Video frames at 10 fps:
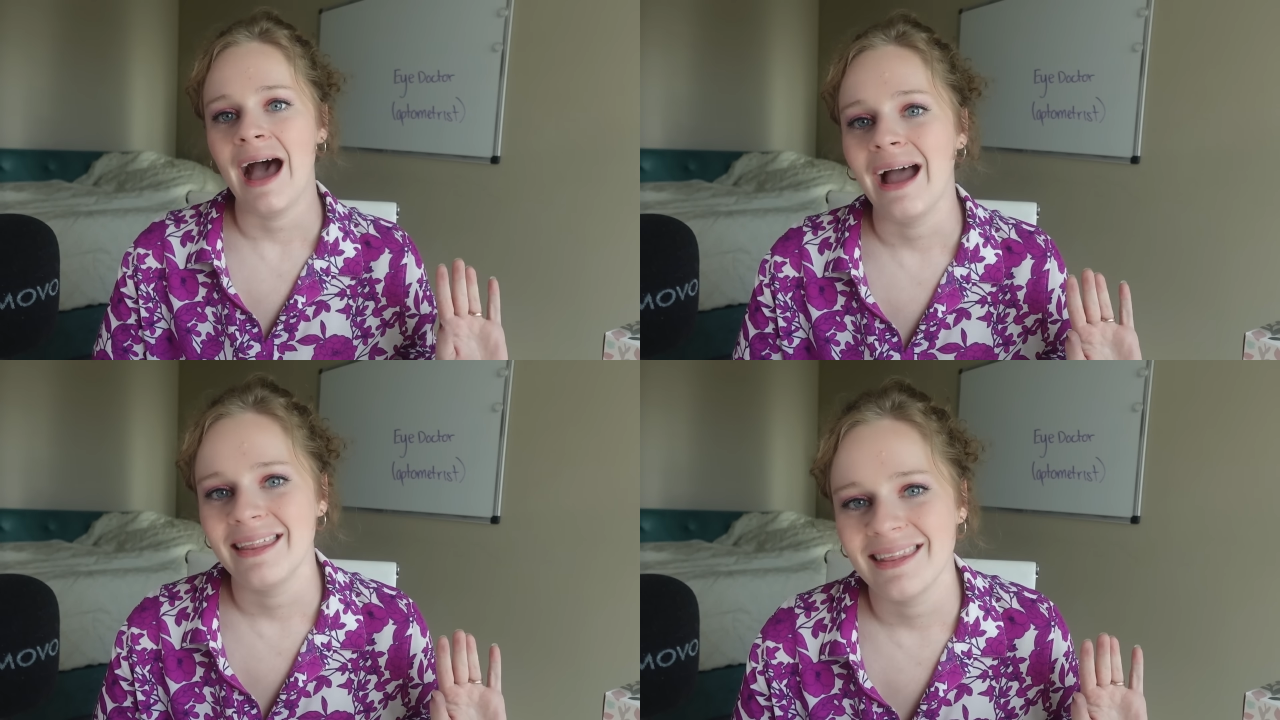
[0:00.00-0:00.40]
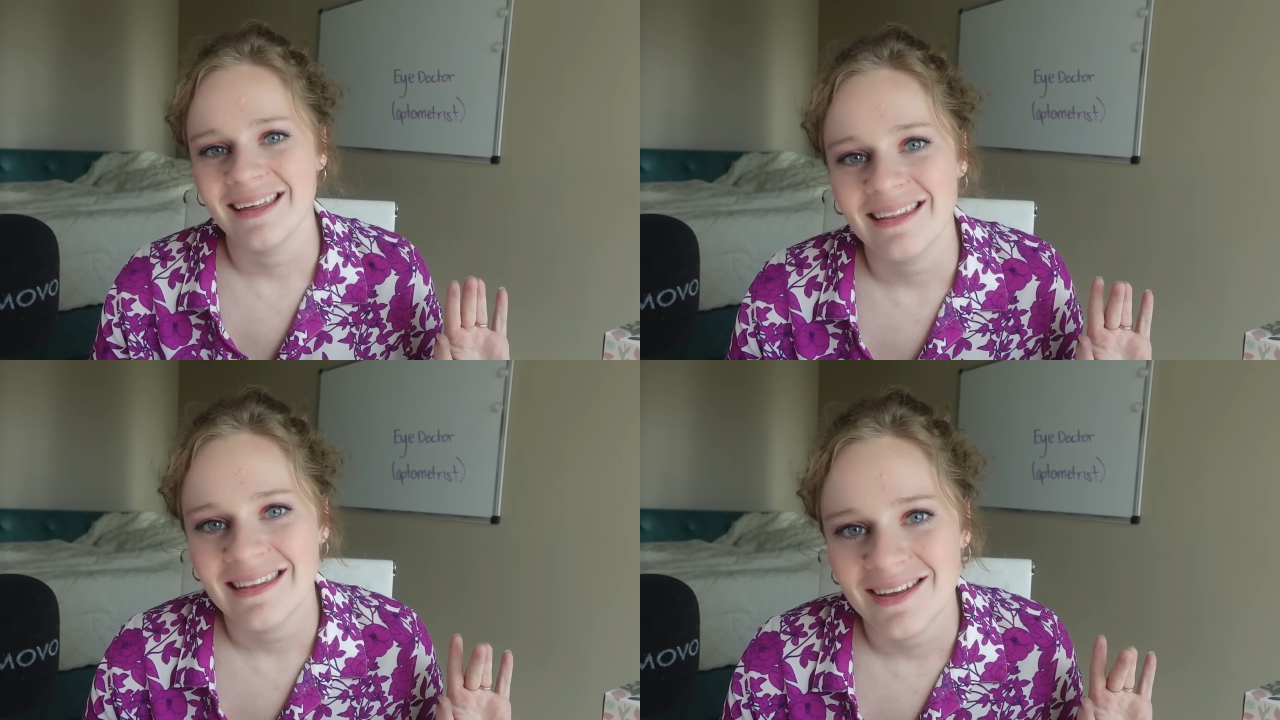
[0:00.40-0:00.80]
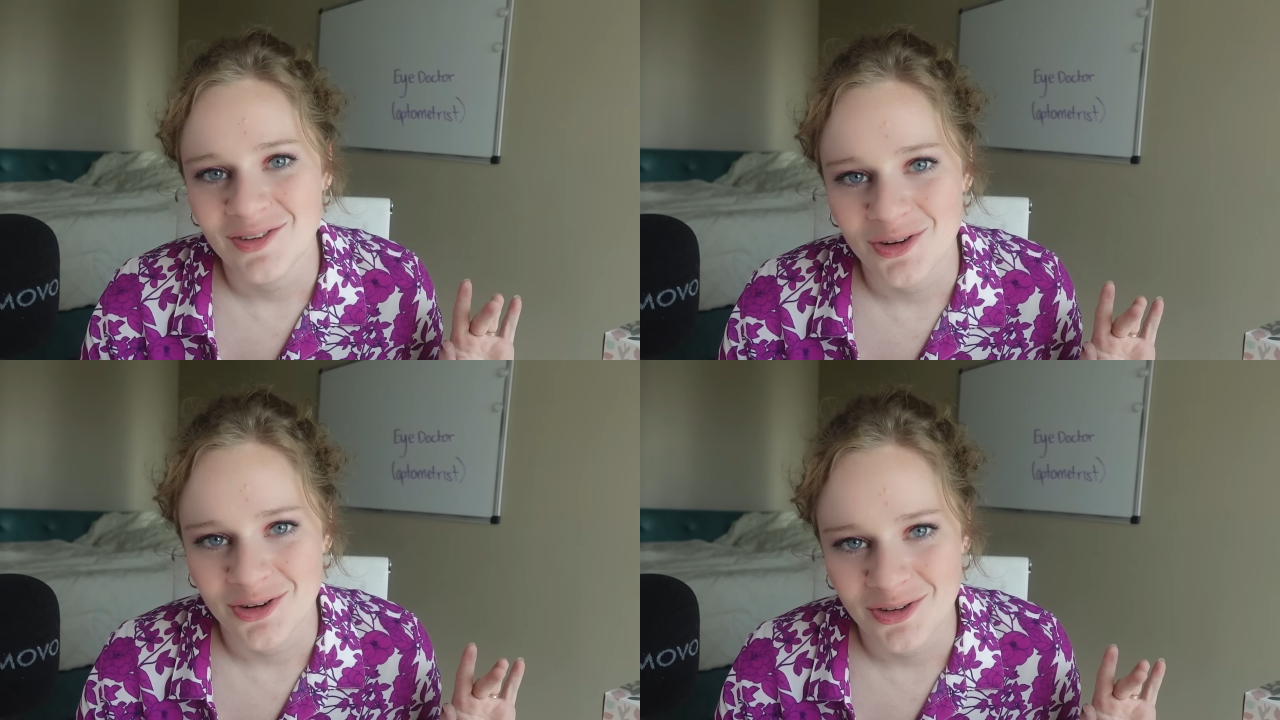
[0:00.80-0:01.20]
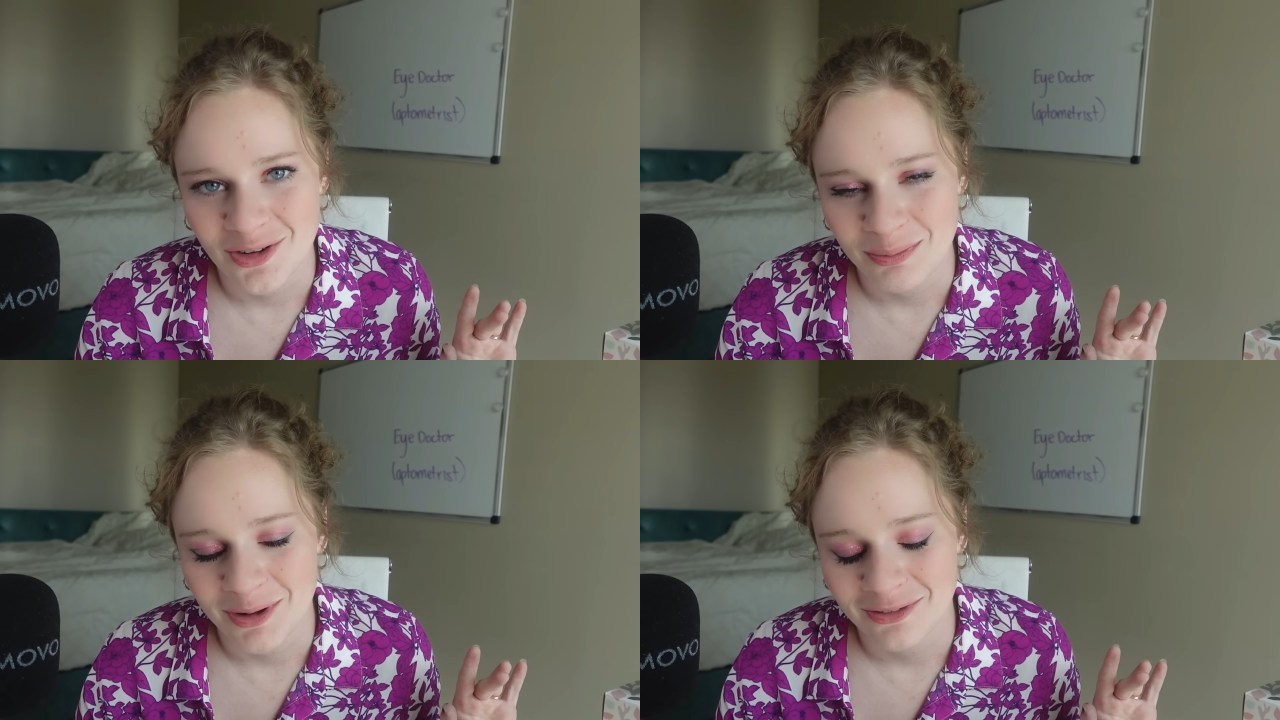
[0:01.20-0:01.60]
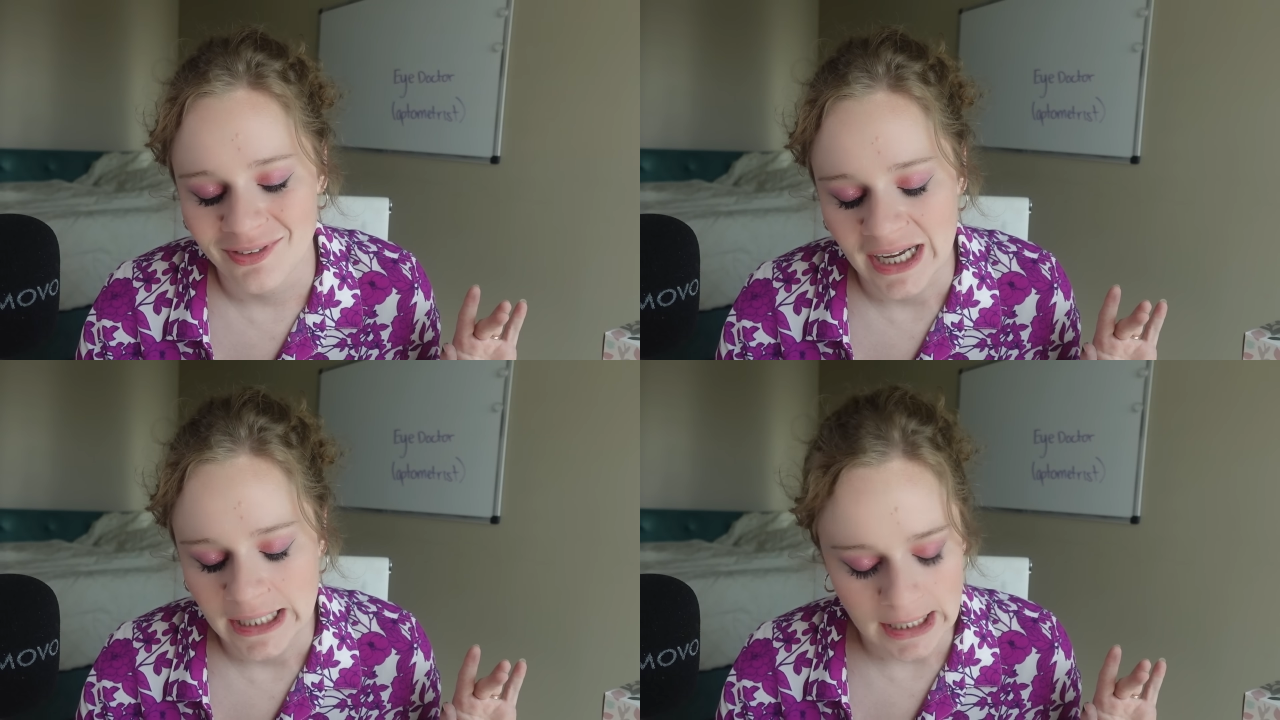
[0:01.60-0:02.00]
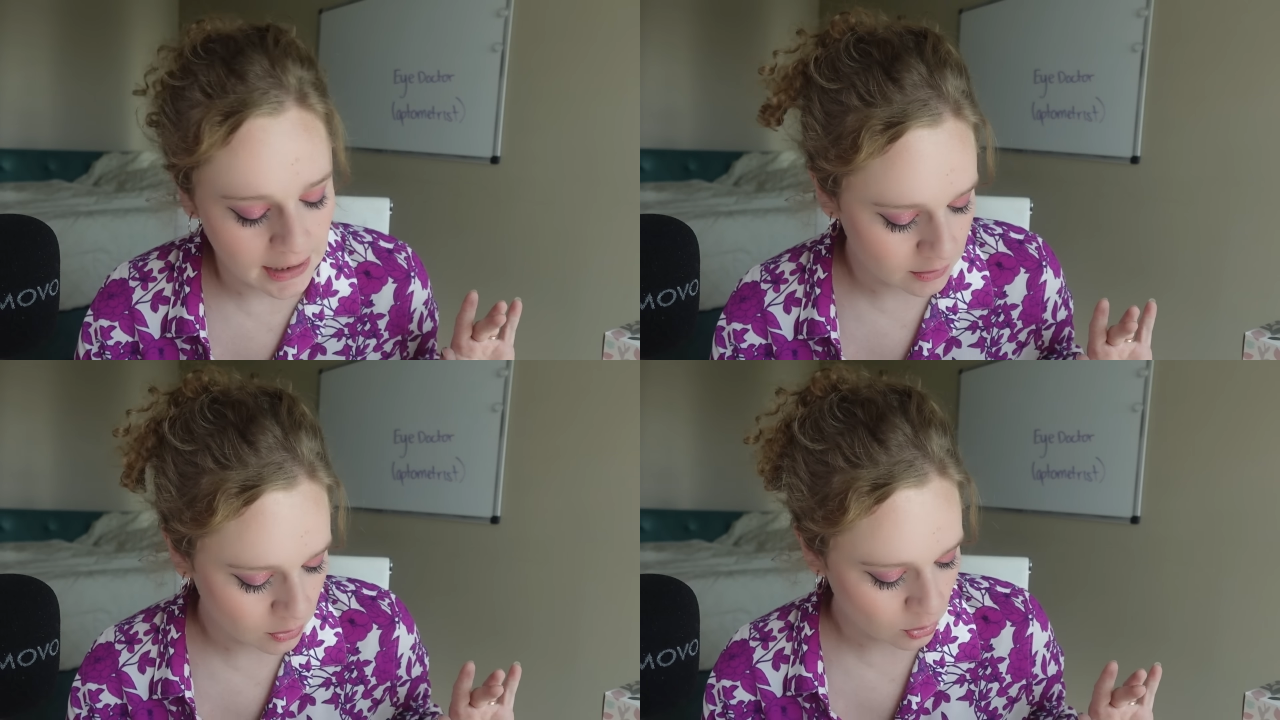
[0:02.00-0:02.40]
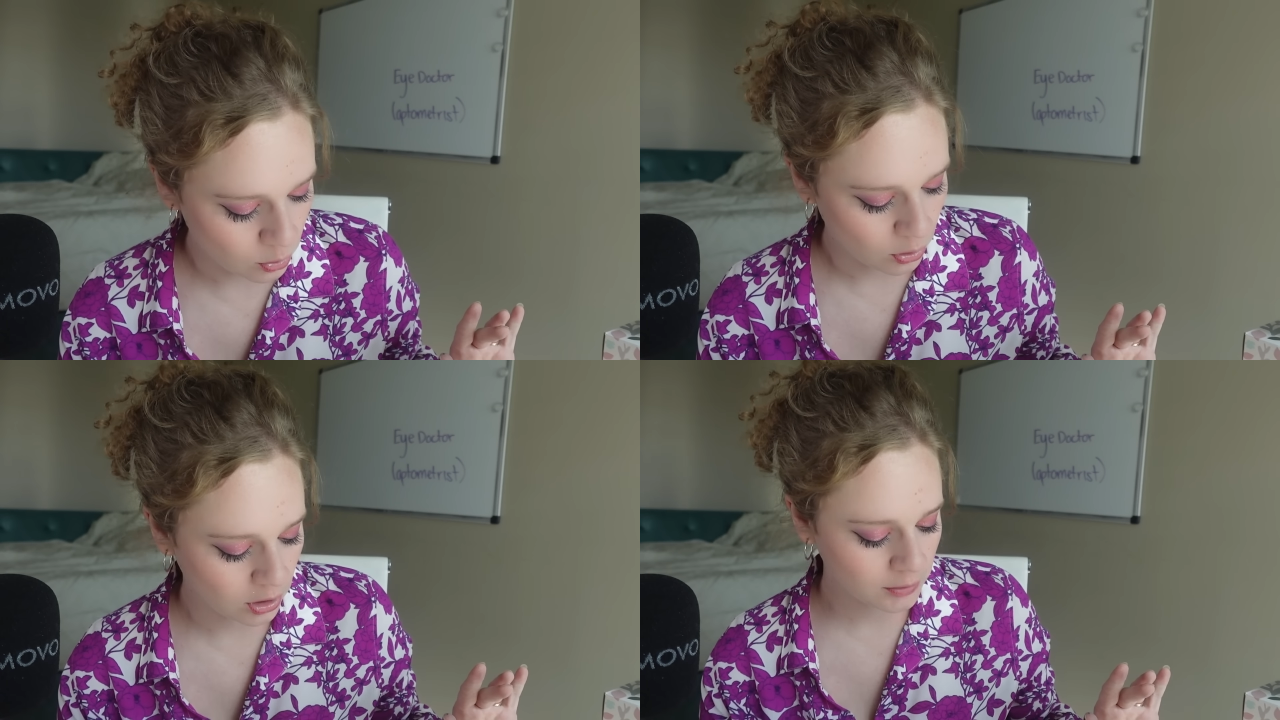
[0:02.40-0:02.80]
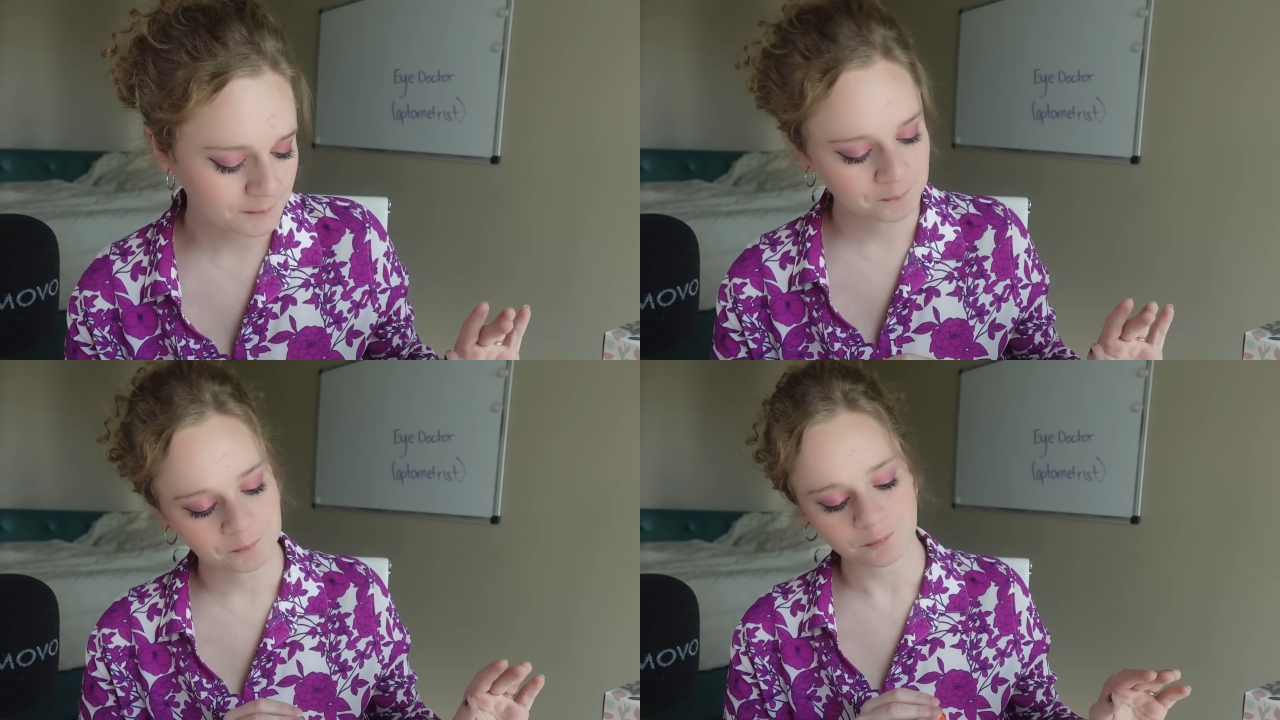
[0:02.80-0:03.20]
I think these are super funky and cool.